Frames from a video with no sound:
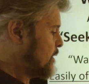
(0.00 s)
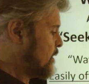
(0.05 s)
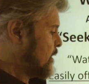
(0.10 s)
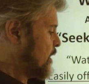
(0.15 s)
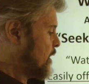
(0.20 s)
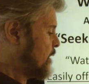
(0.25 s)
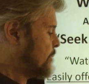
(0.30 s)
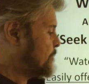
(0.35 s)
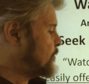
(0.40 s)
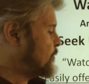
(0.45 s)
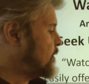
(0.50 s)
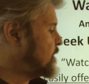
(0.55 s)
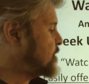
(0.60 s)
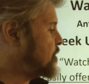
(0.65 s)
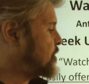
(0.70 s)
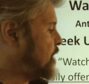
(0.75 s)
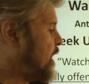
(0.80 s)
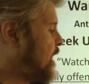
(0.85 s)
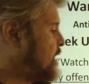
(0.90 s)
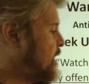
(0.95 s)

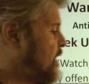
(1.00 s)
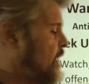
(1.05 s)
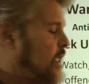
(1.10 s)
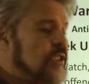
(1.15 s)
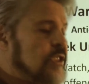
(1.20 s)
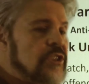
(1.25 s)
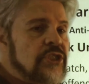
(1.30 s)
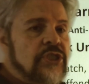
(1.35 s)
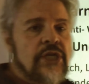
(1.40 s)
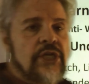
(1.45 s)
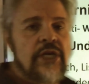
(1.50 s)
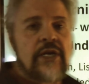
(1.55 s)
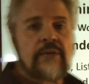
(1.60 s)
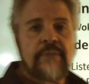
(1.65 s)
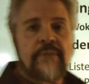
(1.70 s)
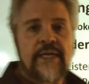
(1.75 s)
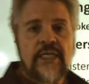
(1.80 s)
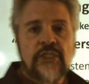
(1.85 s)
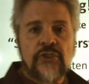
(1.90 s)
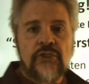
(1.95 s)
appreciate, and share.
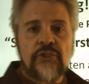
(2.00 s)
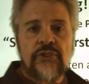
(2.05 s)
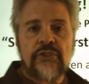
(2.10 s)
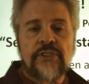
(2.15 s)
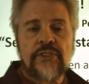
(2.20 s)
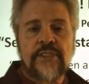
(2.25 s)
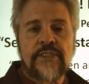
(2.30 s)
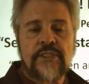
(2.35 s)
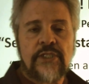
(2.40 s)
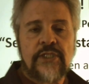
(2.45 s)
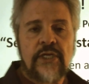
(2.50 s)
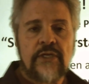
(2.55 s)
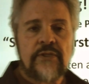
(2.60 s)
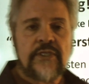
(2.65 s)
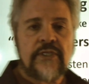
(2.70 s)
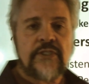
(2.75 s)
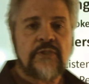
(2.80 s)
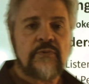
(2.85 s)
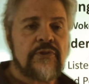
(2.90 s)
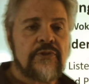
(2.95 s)
Make sure you share
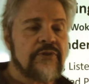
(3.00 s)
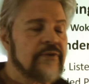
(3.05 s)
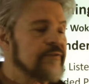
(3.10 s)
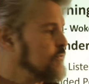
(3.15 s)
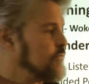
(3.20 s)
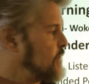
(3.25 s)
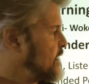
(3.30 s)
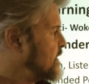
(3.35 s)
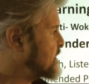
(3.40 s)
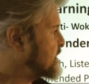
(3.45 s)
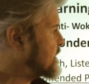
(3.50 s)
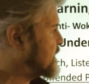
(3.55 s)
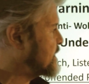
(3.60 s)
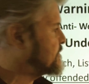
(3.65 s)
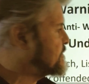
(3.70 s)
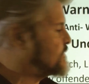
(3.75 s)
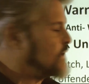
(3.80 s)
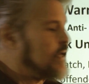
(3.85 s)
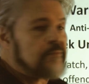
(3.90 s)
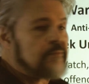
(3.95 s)
this with your friends and
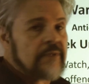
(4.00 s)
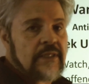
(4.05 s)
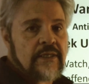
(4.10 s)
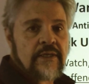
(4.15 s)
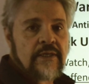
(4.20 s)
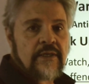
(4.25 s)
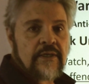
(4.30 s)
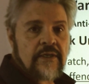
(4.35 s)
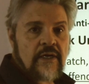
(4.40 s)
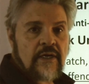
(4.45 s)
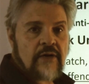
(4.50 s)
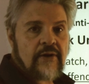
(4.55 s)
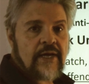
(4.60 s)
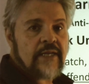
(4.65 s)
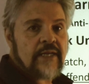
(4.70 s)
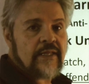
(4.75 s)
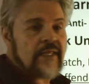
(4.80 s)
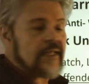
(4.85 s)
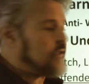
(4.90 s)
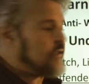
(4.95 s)
family. All
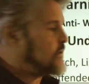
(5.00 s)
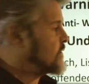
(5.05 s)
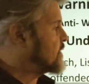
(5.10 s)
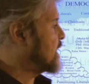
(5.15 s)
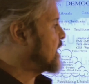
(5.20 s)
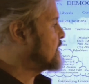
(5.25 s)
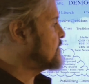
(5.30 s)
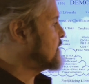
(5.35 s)
right, and you'll have a